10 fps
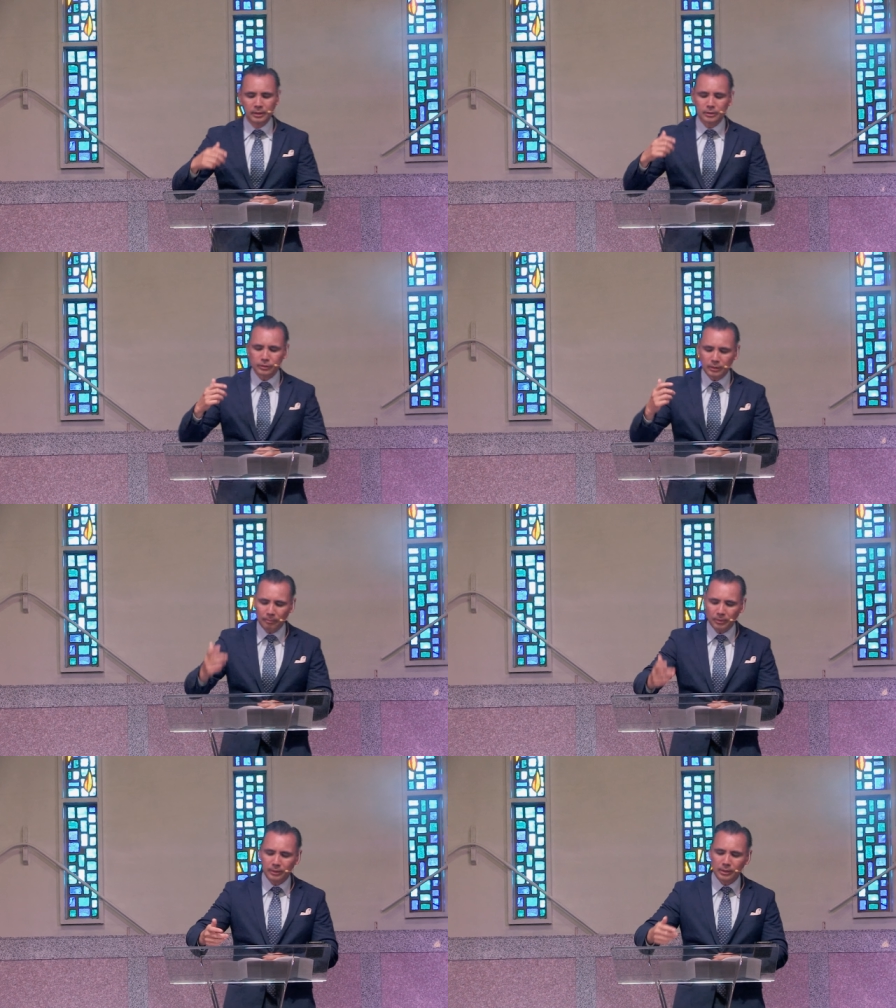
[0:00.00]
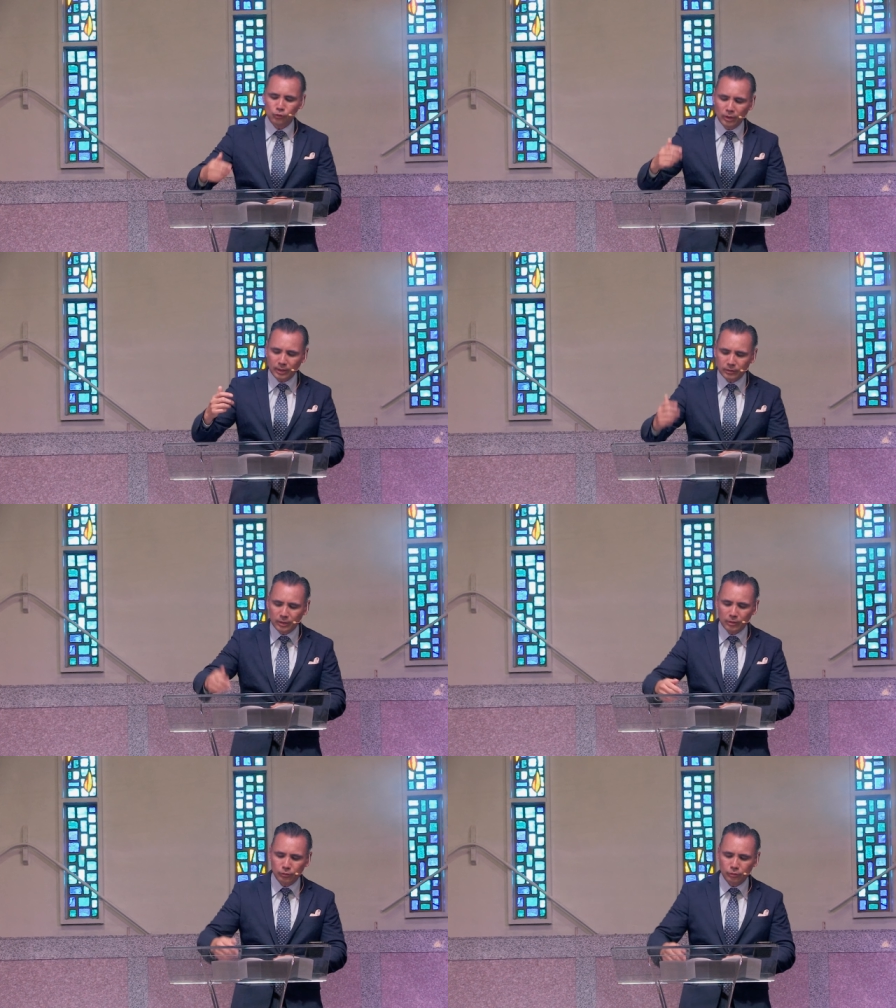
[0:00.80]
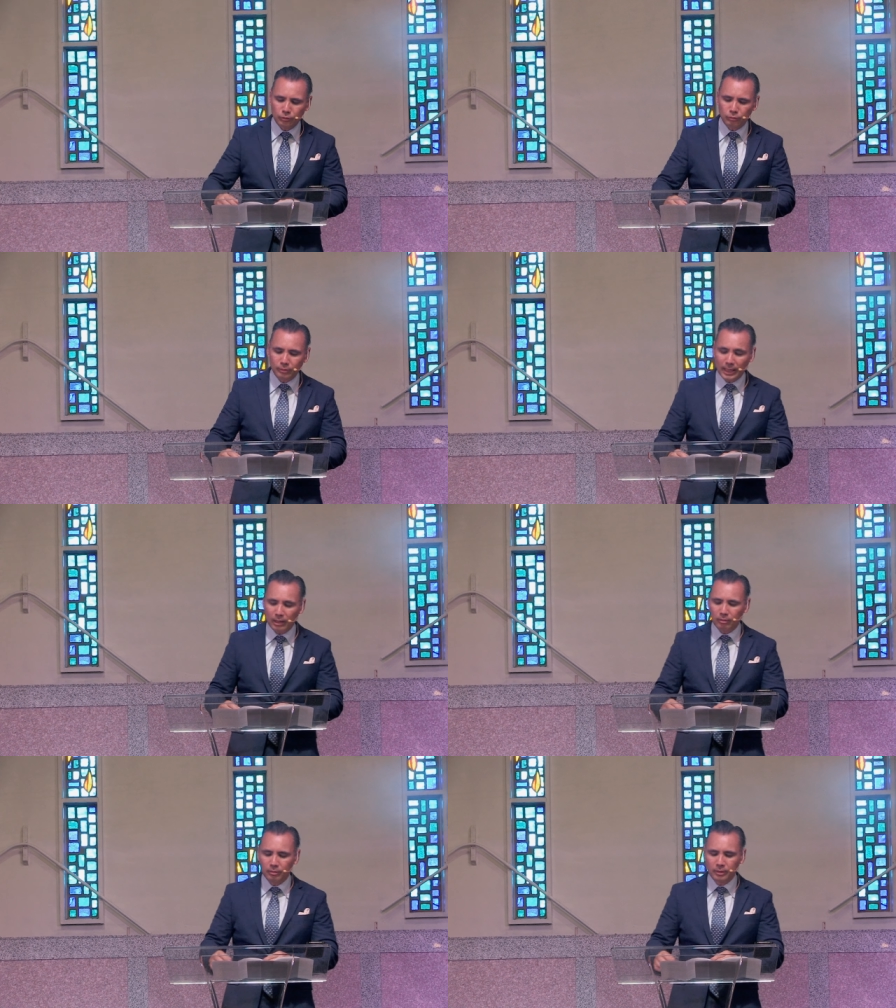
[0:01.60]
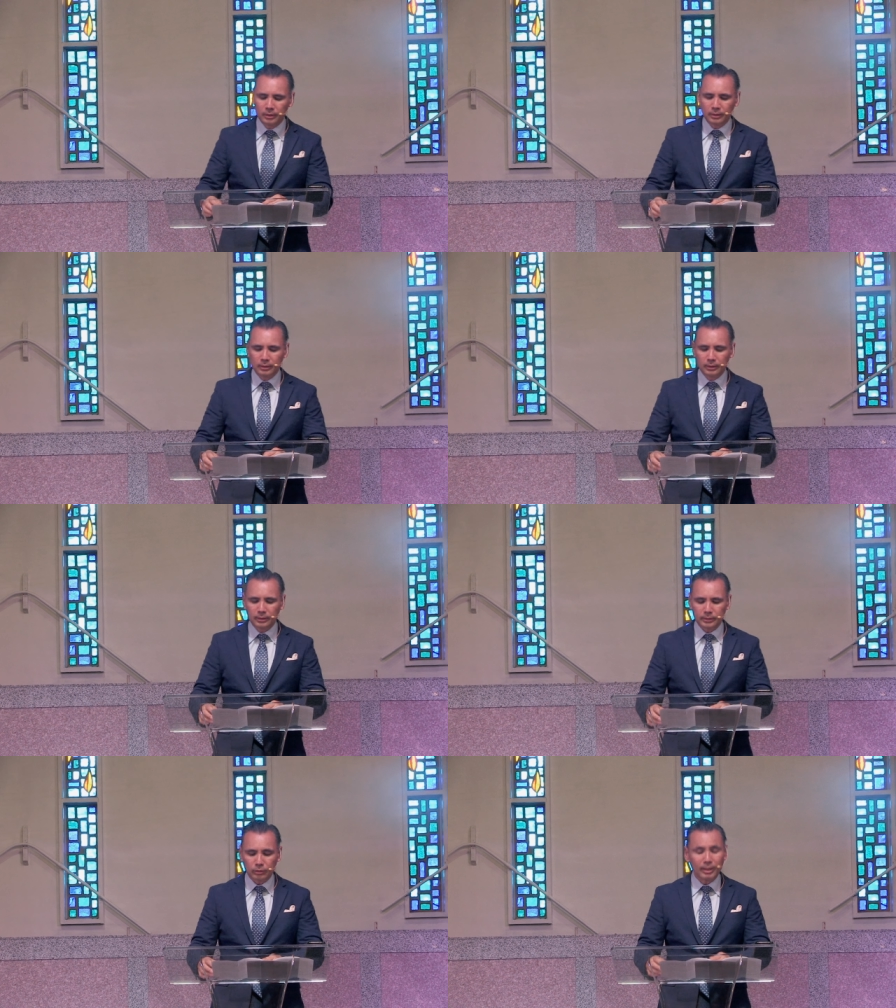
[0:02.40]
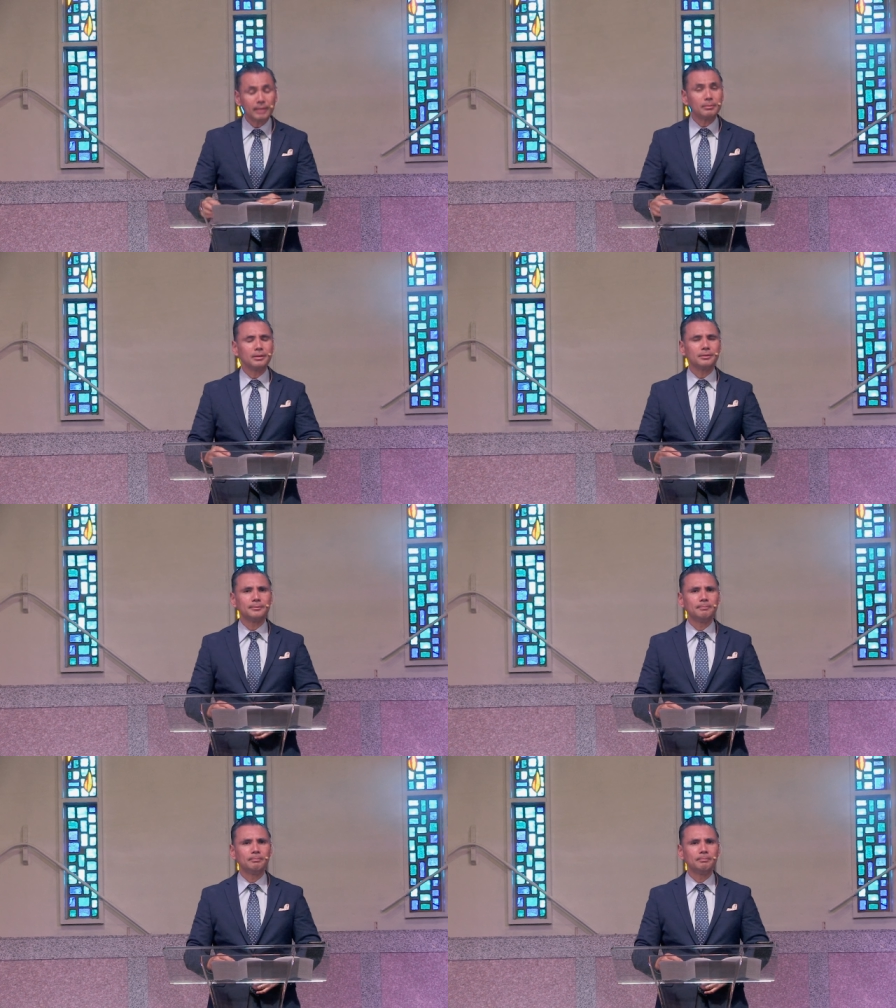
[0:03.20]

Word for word: something that she continues to do now as a grandmother.